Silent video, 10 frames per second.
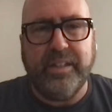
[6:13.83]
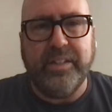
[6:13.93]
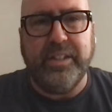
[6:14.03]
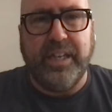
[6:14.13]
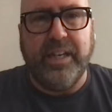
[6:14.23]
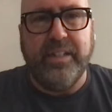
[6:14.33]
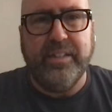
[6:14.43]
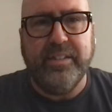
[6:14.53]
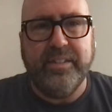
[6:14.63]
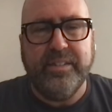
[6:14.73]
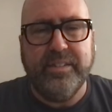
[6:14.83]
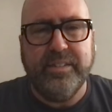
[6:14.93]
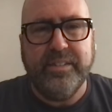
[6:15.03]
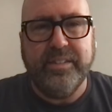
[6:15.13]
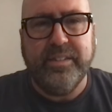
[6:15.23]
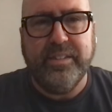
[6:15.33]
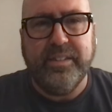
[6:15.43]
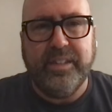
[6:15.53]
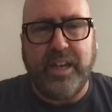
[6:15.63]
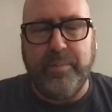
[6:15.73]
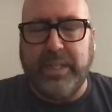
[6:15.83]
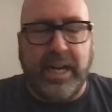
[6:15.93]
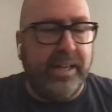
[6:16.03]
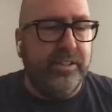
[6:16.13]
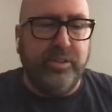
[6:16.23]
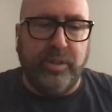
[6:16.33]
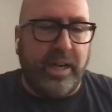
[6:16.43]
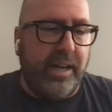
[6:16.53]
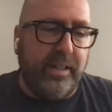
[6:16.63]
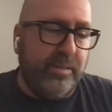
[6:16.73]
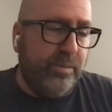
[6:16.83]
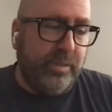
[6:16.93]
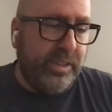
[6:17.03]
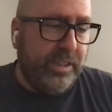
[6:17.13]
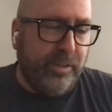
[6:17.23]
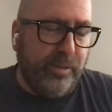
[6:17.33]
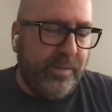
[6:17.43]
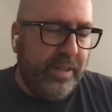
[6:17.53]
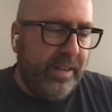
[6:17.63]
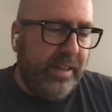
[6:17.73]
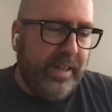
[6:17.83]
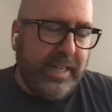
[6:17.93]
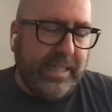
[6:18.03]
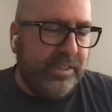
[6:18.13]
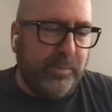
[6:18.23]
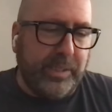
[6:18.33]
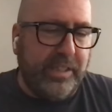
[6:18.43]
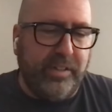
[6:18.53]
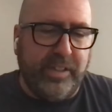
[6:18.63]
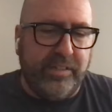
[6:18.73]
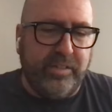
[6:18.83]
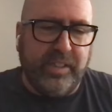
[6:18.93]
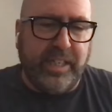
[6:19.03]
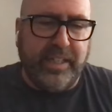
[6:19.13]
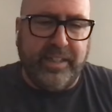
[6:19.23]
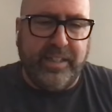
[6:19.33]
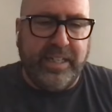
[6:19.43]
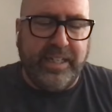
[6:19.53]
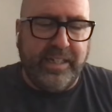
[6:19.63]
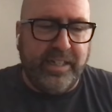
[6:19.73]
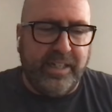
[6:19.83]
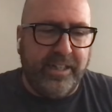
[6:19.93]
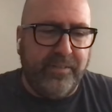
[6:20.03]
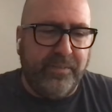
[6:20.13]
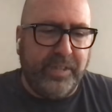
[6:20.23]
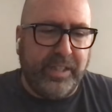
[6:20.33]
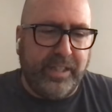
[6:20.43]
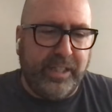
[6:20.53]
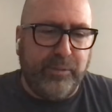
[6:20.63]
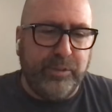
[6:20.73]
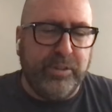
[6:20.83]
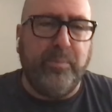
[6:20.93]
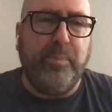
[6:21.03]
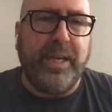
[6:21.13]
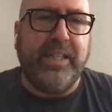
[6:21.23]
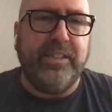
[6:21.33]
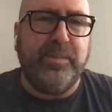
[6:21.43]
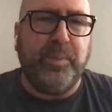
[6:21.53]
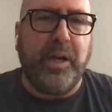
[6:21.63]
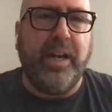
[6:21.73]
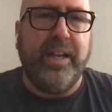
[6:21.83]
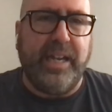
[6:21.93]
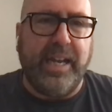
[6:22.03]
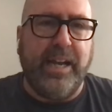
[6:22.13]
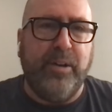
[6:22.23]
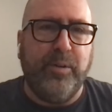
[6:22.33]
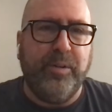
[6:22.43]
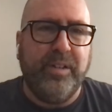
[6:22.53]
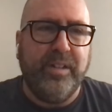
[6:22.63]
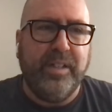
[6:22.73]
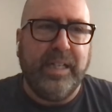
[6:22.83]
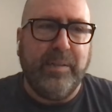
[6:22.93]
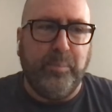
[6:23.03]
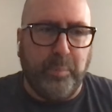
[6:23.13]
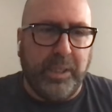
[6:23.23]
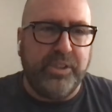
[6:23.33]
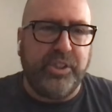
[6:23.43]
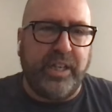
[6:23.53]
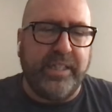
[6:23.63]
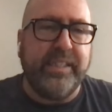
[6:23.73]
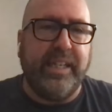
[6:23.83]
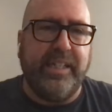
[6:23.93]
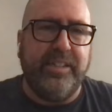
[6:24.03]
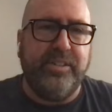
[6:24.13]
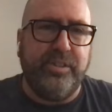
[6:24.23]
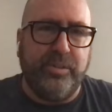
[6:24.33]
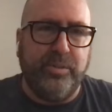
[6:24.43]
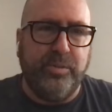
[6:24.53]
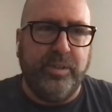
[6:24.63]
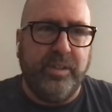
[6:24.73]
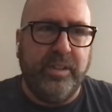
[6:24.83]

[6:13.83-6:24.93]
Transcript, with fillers: landscape. Yeah. I mean, I do. I you know, I had somebody here the other day, and uh, he was amazed by how much I get into